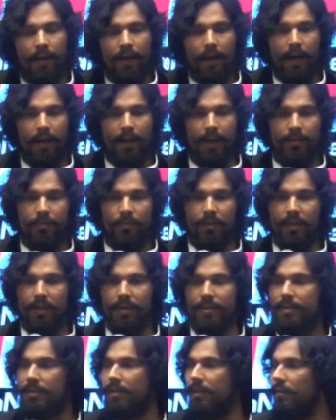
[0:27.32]
I like to
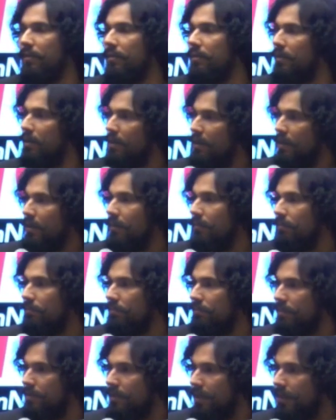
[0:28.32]
address it in three
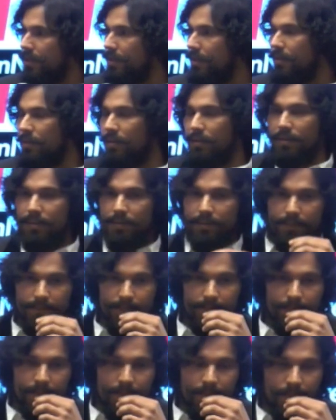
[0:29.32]
sections.
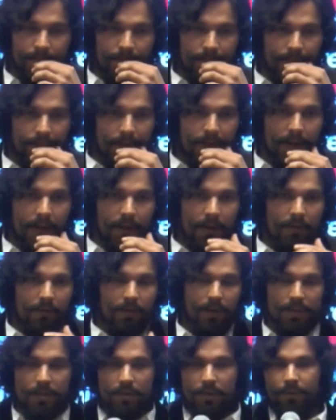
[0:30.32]

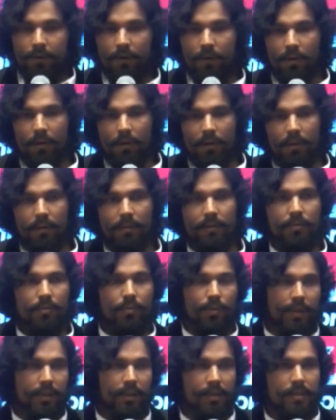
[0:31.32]
First of all, the
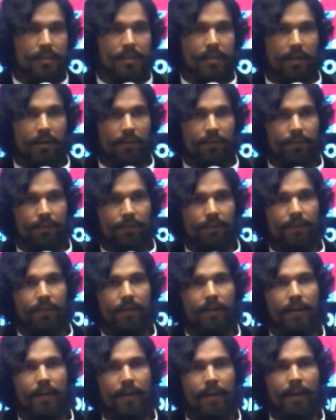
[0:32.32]
tweet itself.
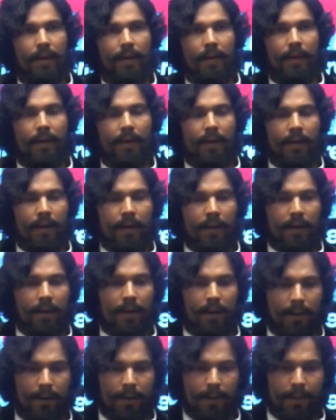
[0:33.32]

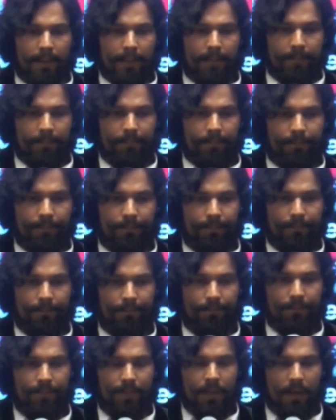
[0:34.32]
I
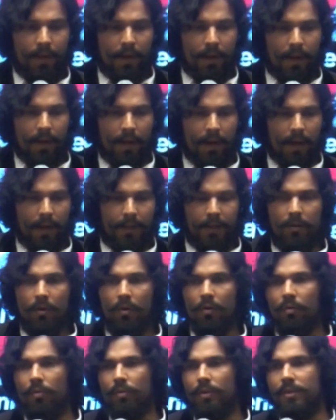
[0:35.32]
didn't
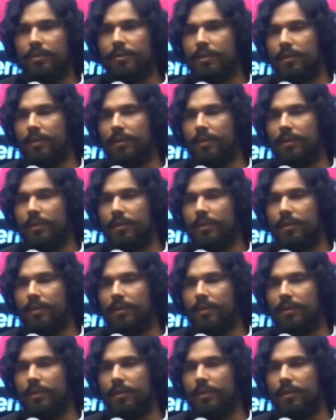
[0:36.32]
know who this